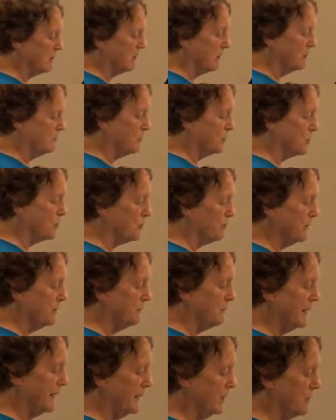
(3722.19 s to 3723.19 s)
um,
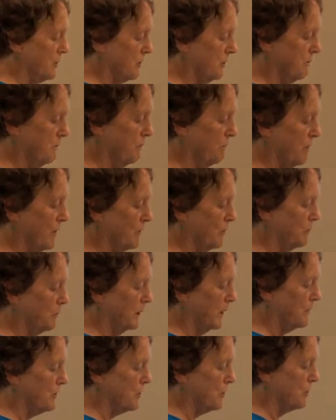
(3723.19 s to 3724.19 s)
stream banks or river
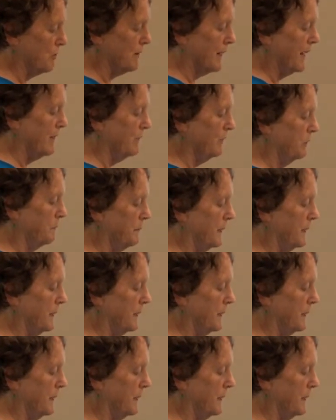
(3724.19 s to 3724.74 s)
bluffs or gravel